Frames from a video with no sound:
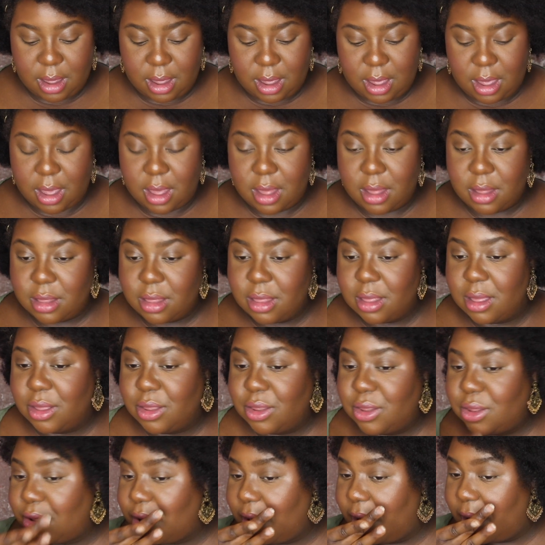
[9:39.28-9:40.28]
and the
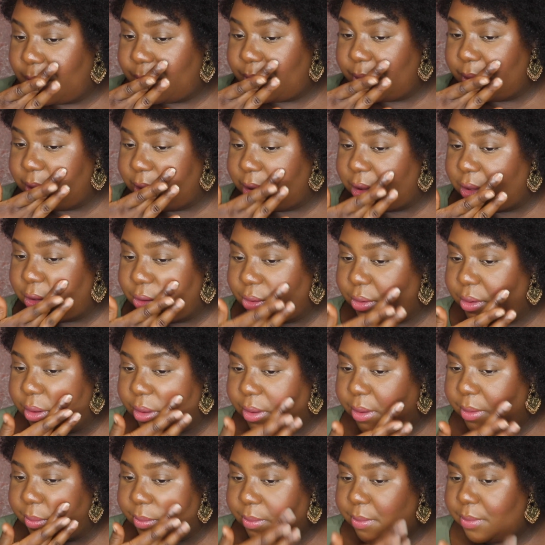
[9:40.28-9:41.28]
Strawberry
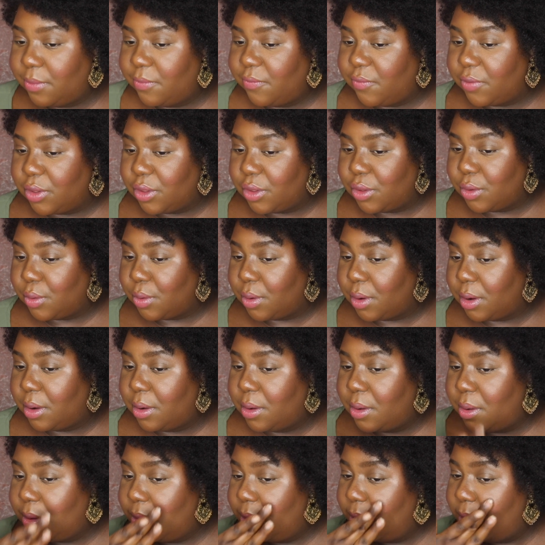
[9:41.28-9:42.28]
Drip for sure.